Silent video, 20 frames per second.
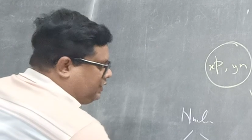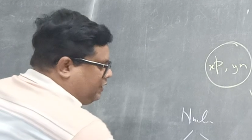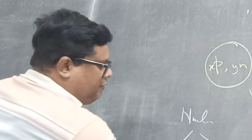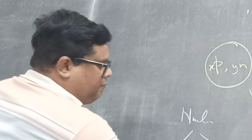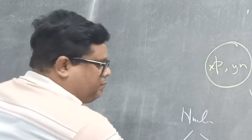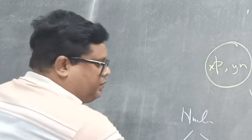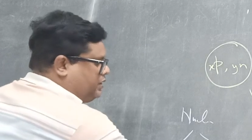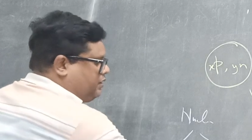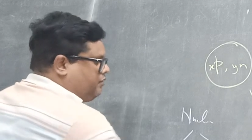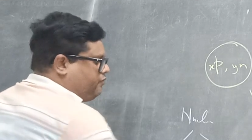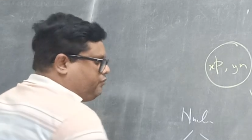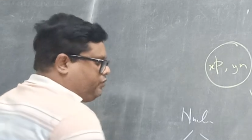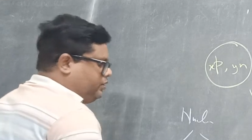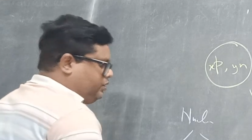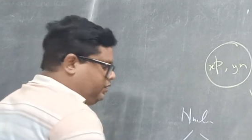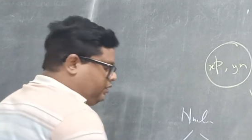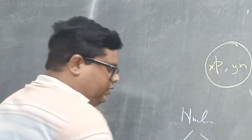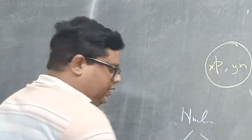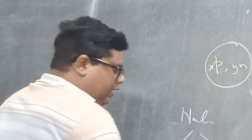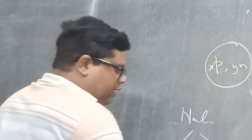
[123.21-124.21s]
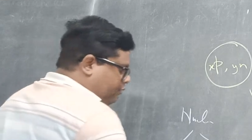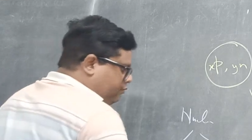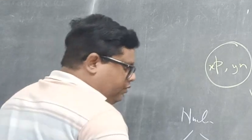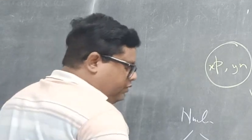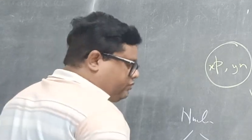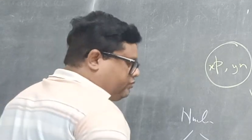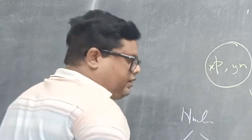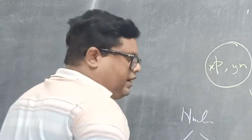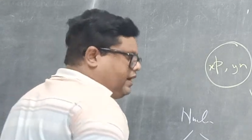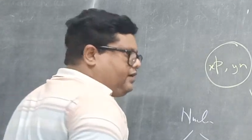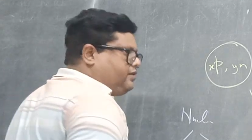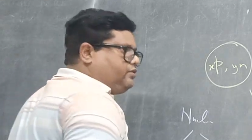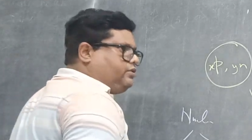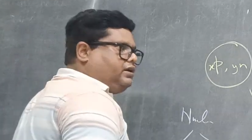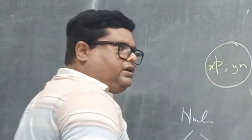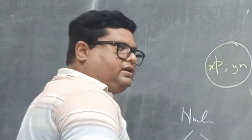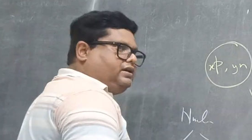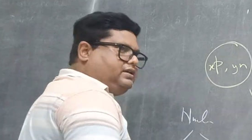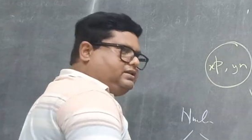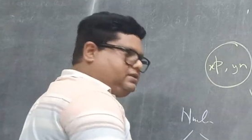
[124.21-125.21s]
type behavior, we try to
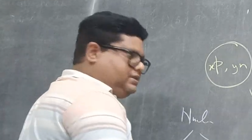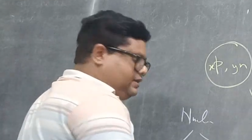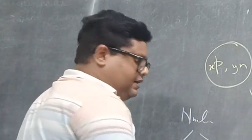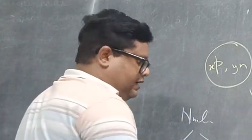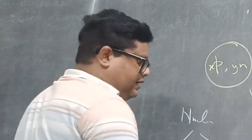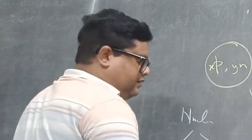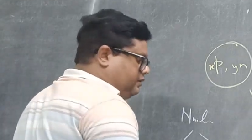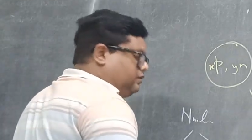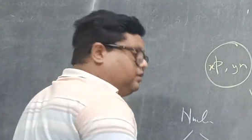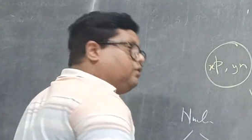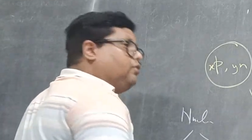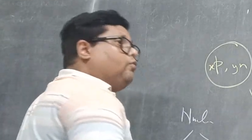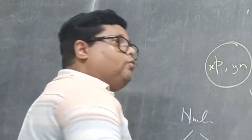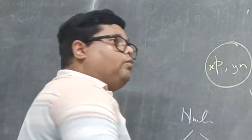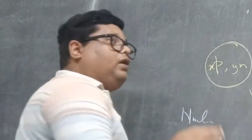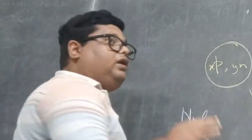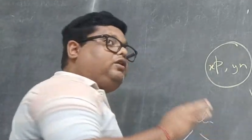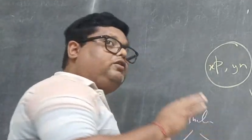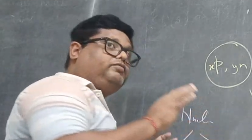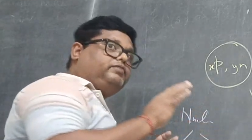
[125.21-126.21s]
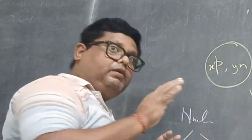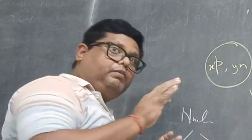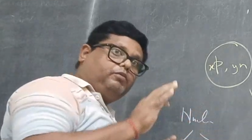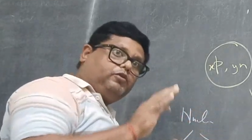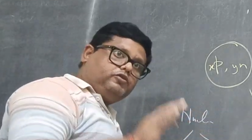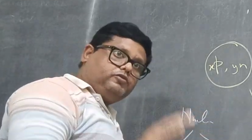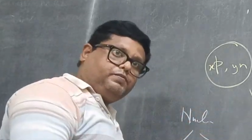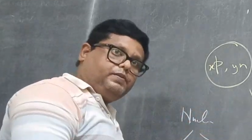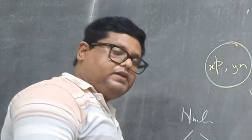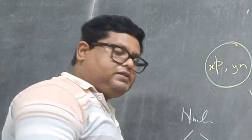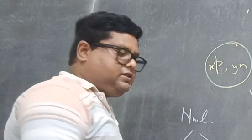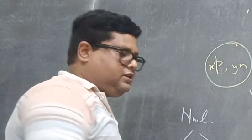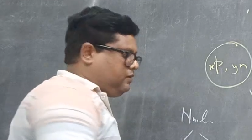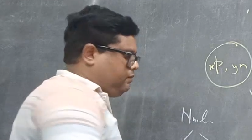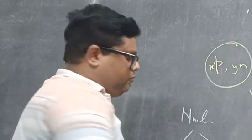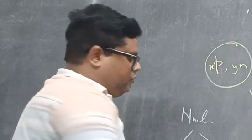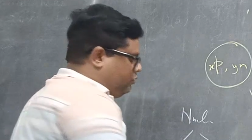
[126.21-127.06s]
understand. One of the most basic